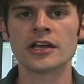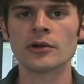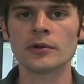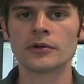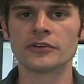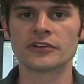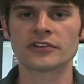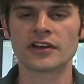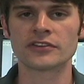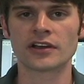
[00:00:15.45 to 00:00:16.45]
Here we will
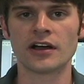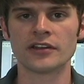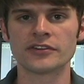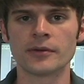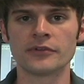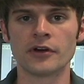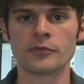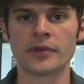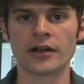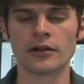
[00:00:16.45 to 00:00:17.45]
discuss the concept of
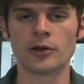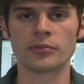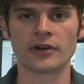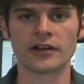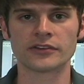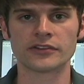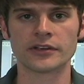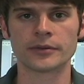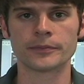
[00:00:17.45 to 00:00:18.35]
parallel processing.